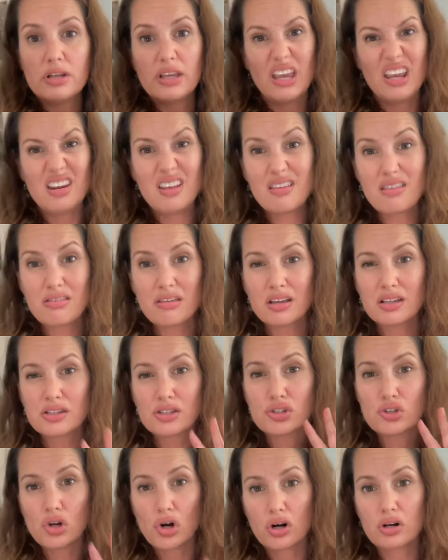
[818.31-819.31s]
Anything
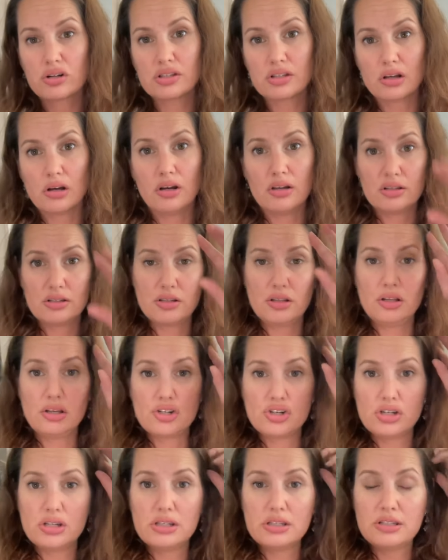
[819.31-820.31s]
stars and
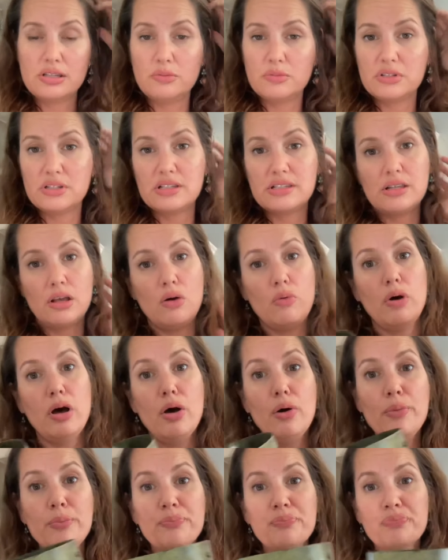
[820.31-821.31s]
constellations seems to sell well.